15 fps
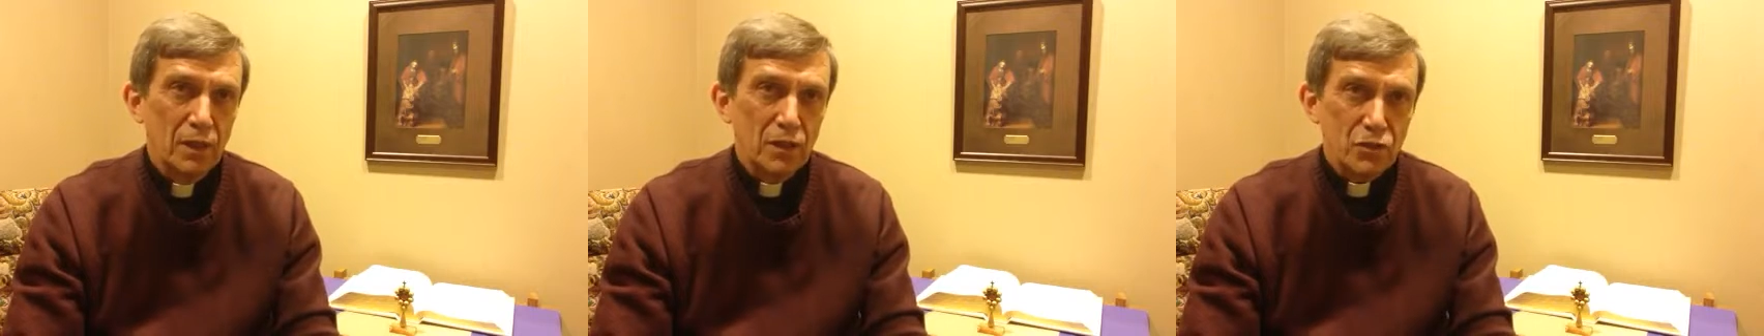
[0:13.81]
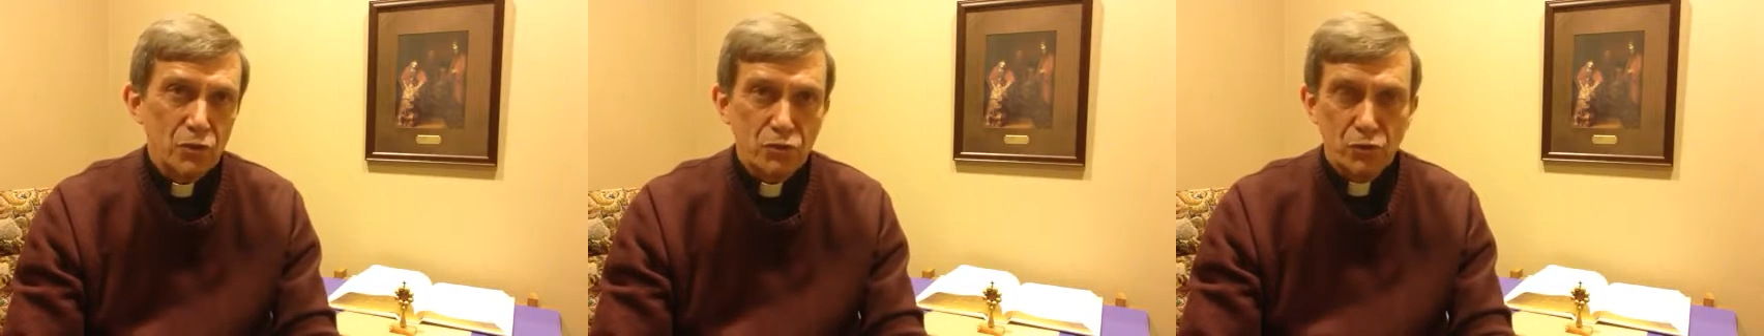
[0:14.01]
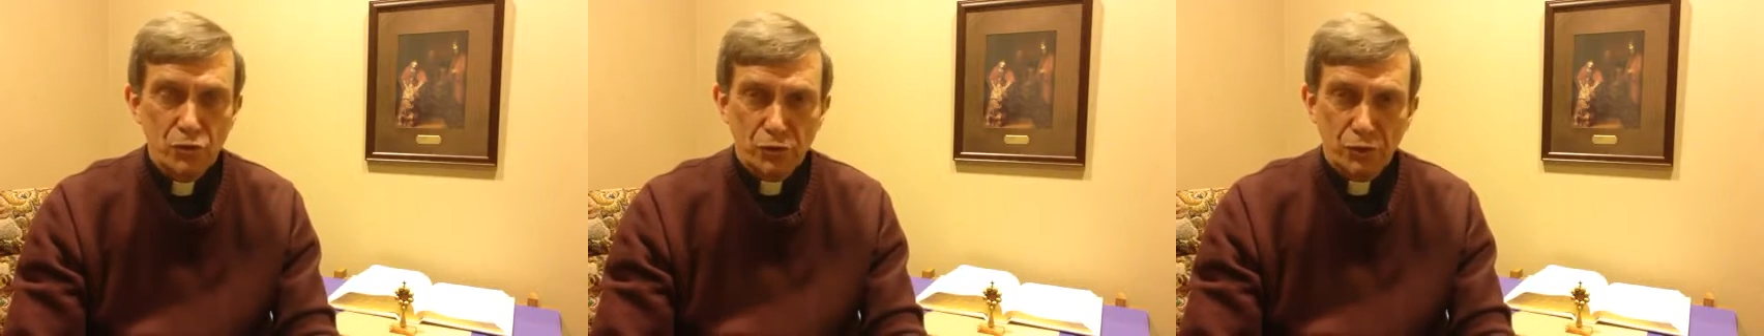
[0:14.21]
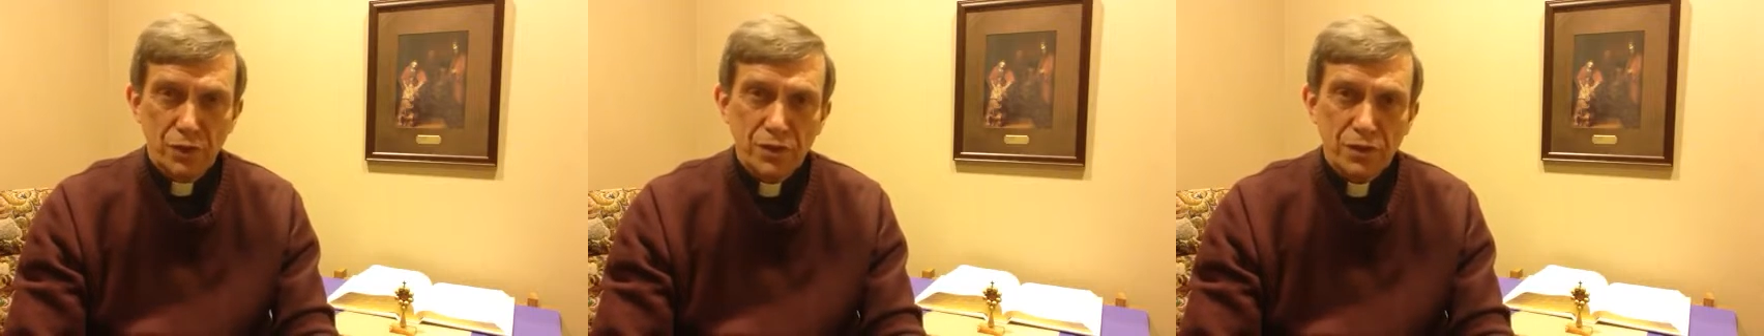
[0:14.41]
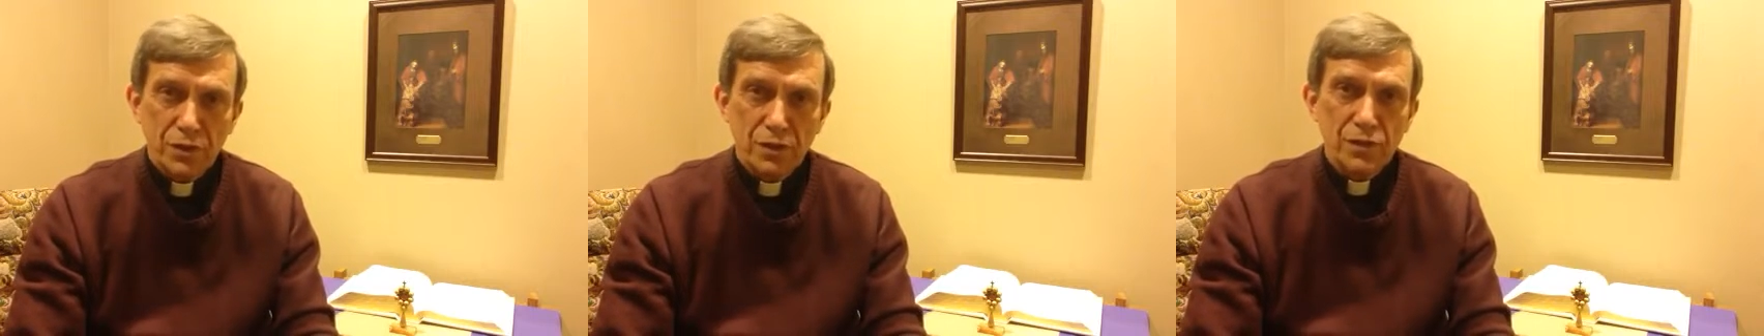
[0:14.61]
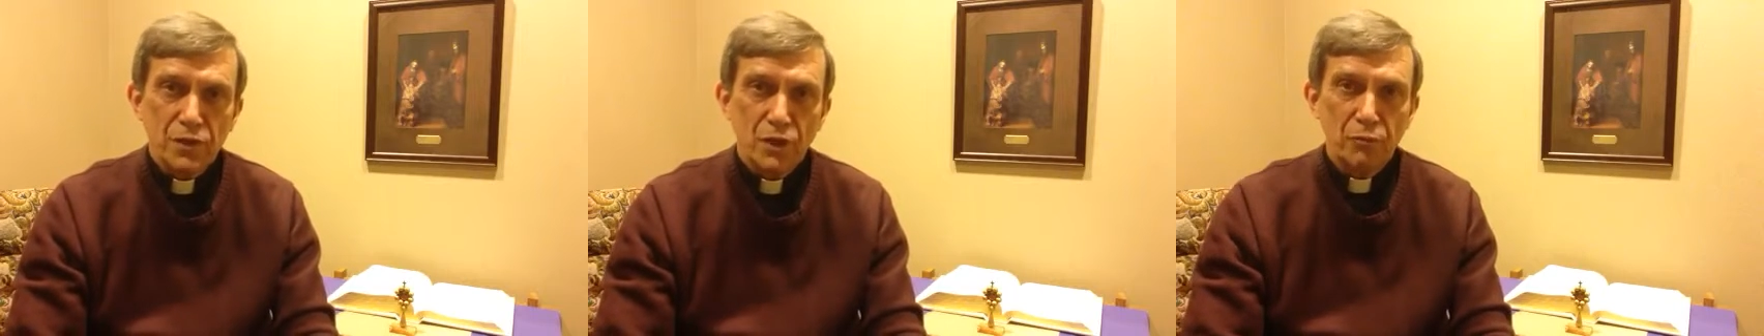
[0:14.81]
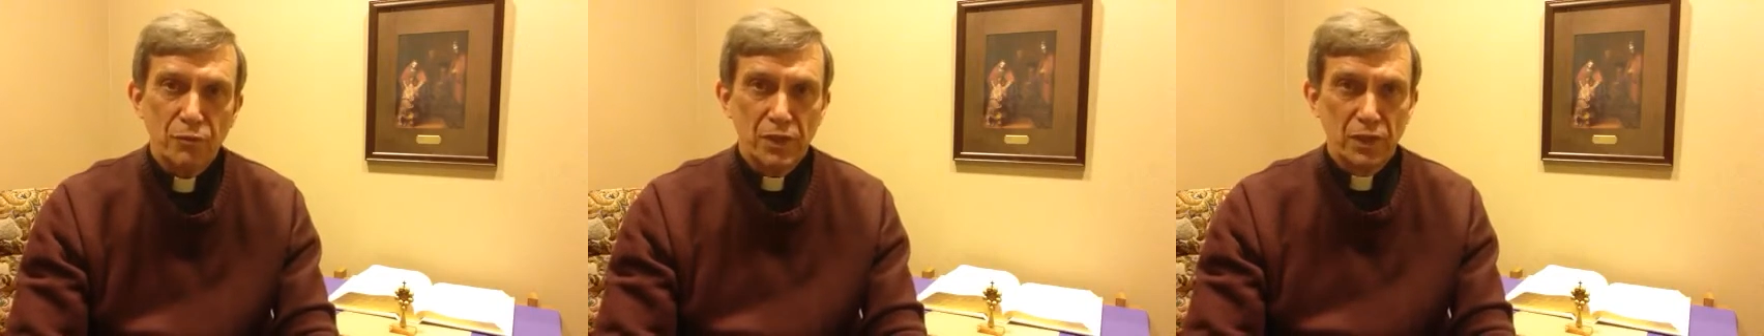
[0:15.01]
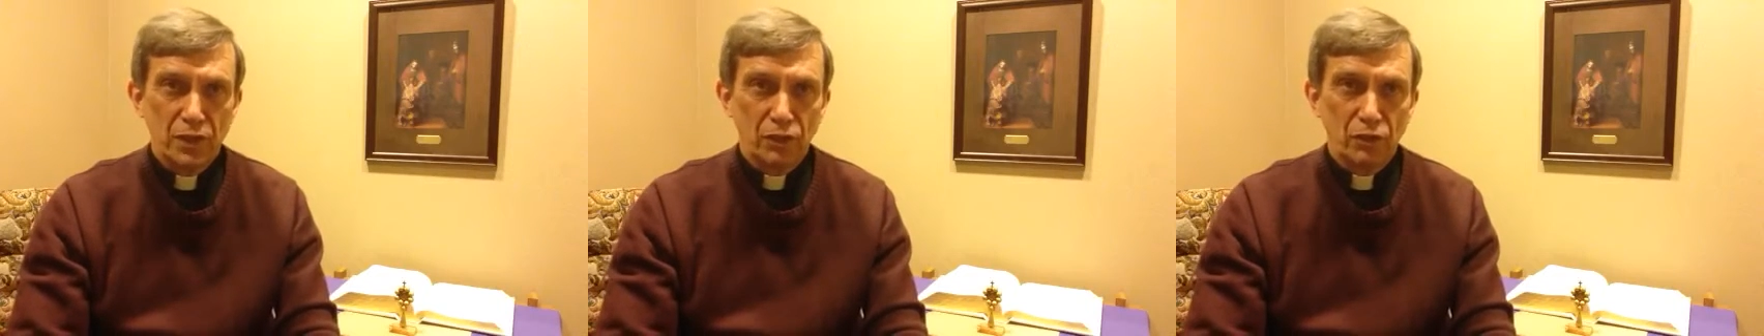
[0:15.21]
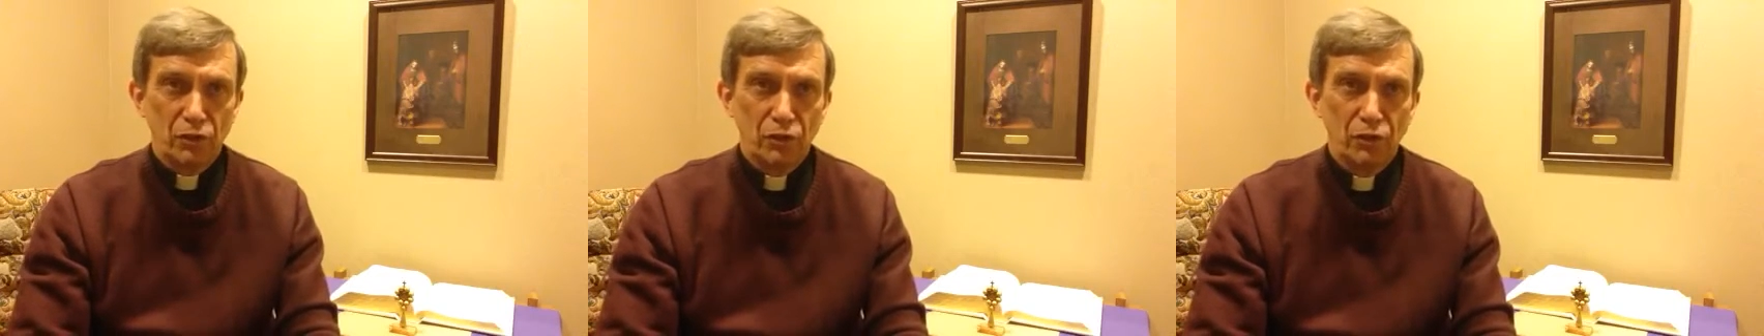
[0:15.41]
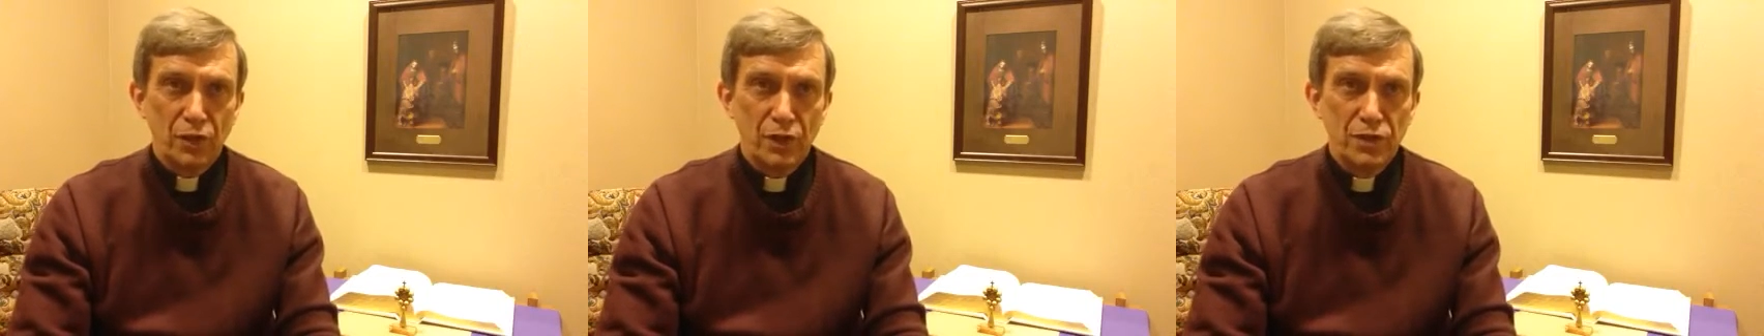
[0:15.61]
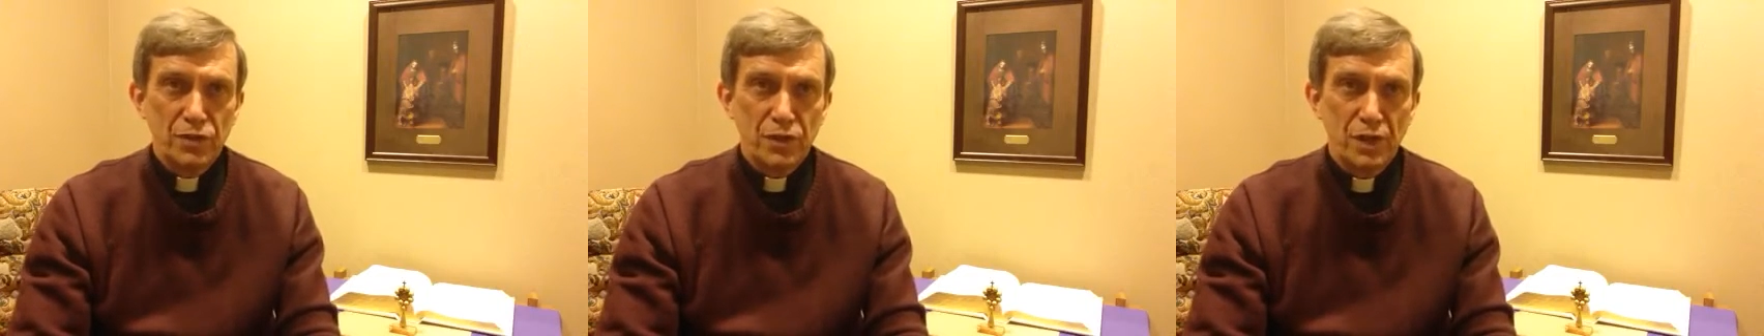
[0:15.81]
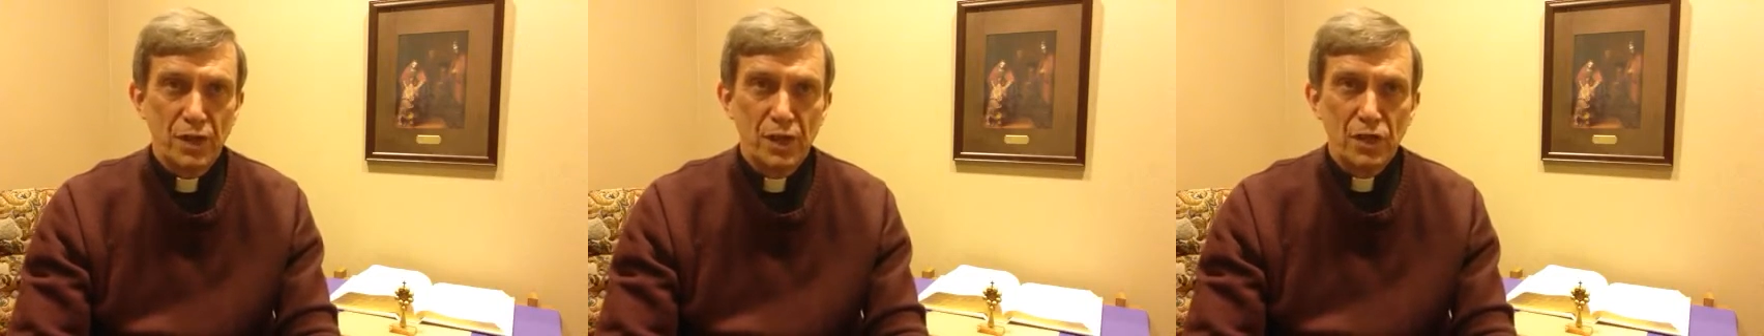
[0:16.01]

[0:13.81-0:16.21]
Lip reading: so too Christians are being encouraged